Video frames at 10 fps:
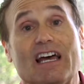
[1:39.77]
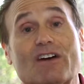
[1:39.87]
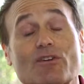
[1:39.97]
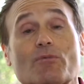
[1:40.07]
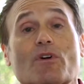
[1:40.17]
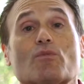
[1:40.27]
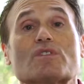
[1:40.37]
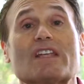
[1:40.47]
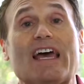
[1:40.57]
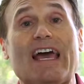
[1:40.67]
everyone
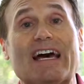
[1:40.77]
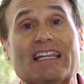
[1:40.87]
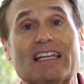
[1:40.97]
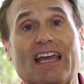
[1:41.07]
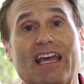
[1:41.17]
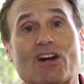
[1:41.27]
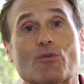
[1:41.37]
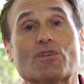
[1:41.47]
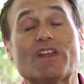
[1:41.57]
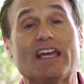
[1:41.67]
was adding hair
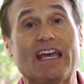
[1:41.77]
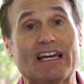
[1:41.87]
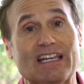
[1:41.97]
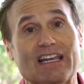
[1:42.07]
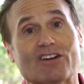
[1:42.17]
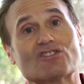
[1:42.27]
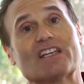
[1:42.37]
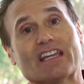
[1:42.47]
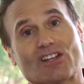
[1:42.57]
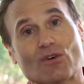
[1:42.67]
where they add hair,
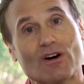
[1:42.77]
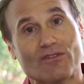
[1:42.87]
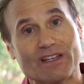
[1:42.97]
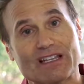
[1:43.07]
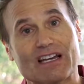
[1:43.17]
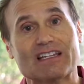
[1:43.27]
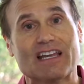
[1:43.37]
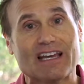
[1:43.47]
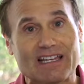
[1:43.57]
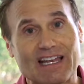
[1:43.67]
take it off at night,
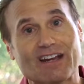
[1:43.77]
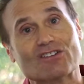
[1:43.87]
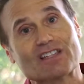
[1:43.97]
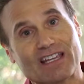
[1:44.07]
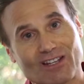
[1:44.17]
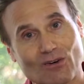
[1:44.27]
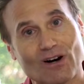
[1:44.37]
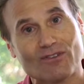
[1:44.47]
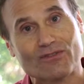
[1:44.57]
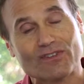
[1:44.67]
add hair, take it
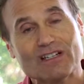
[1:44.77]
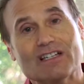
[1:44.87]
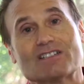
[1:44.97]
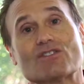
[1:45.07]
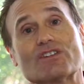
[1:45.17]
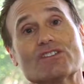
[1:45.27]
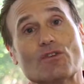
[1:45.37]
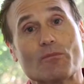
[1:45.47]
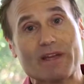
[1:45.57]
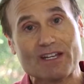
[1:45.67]
off. So these
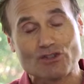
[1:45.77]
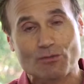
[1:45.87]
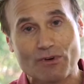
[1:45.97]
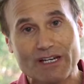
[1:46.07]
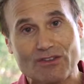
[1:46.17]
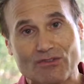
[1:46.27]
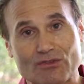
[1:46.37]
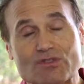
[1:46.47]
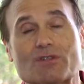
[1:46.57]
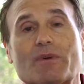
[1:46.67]
are major
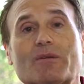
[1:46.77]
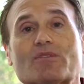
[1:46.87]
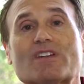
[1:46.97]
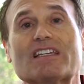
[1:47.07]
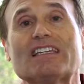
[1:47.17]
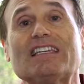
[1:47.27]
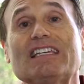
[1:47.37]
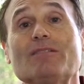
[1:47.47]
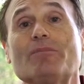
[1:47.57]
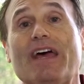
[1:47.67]
breakthroughs to be able to
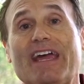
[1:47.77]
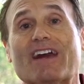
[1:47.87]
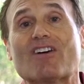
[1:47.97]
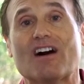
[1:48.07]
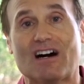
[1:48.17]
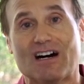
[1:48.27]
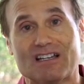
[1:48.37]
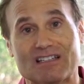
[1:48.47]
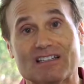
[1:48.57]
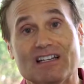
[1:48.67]
keep hair
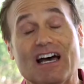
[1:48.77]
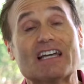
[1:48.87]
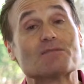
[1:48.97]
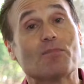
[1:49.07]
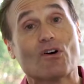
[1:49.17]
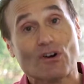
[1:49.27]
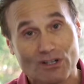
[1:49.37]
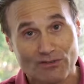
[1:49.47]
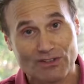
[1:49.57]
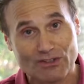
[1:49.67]
on as part
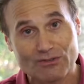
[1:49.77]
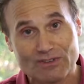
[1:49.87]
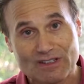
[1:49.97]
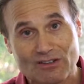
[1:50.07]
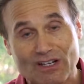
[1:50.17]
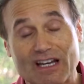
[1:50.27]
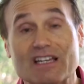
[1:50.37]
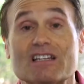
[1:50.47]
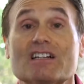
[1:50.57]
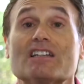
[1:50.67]
of you, okay?
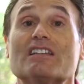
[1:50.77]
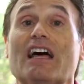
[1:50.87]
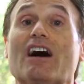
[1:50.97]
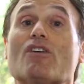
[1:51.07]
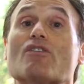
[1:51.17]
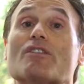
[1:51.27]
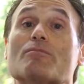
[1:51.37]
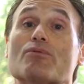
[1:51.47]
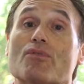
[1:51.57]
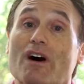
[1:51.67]
Now, the
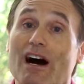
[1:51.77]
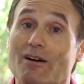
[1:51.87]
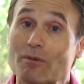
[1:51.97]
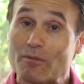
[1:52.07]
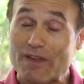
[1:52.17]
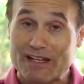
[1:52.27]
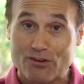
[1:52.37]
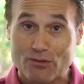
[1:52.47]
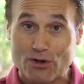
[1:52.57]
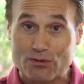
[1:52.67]
problem that
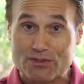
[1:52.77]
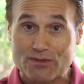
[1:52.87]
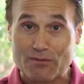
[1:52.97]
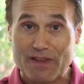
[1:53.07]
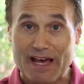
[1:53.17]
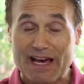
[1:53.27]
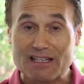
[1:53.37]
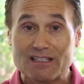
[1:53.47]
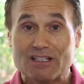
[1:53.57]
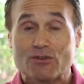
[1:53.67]
arose from
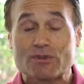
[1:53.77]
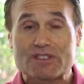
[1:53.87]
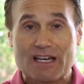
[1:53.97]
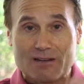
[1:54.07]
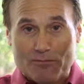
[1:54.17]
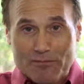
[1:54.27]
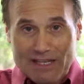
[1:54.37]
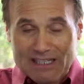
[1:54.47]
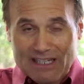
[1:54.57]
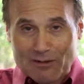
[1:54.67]
that was that
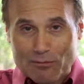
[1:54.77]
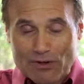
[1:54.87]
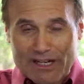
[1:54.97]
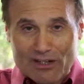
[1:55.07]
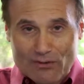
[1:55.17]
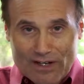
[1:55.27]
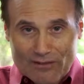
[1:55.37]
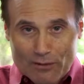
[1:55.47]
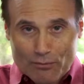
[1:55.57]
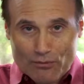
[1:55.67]
making a braid
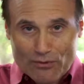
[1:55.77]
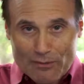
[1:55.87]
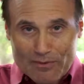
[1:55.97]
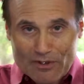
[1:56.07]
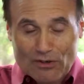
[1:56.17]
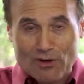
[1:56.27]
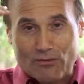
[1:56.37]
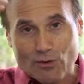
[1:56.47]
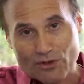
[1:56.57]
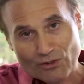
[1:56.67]
around the perimeter of
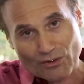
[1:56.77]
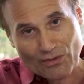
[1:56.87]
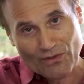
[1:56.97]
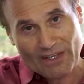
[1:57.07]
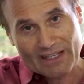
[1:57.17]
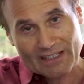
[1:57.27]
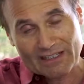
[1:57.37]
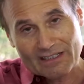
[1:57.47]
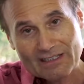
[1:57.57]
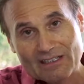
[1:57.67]
where you're
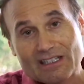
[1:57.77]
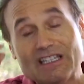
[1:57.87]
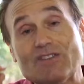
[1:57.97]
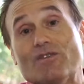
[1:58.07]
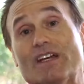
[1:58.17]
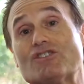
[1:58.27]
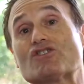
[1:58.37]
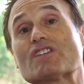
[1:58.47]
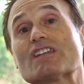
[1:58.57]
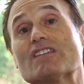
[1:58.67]
thin
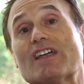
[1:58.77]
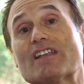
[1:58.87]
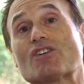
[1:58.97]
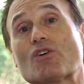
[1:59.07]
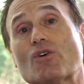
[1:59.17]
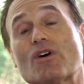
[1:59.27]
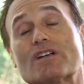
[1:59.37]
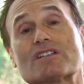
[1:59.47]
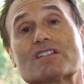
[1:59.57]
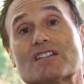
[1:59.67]
eventually then
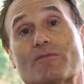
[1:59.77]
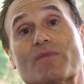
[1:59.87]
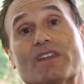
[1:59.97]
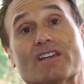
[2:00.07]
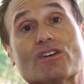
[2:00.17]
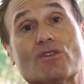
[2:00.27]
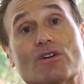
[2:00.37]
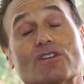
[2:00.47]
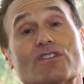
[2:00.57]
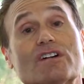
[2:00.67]
caused something
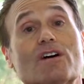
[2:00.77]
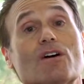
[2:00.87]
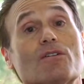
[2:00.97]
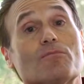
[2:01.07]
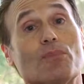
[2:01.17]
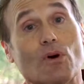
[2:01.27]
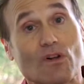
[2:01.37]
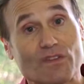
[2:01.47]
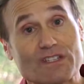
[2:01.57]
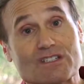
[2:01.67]
called
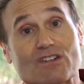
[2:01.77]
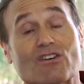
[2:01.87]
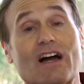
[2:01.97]
baldness or